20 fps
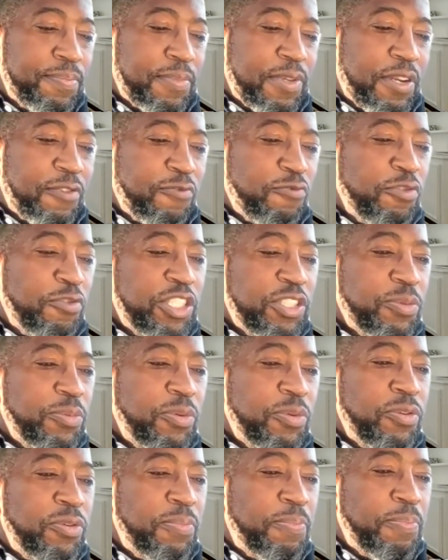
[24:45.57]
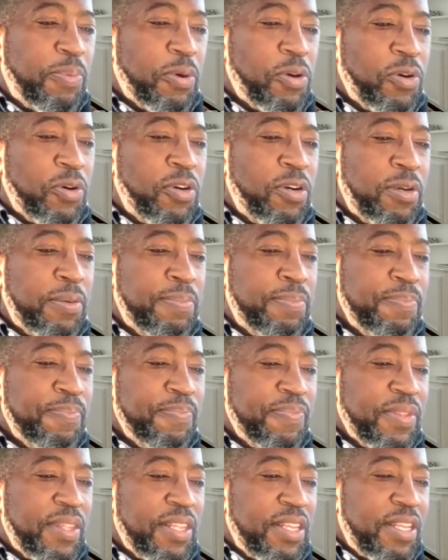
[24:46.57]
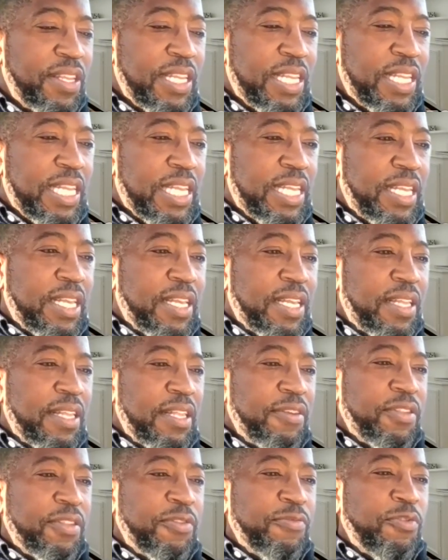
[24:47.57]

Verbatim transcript: a ritual poem. The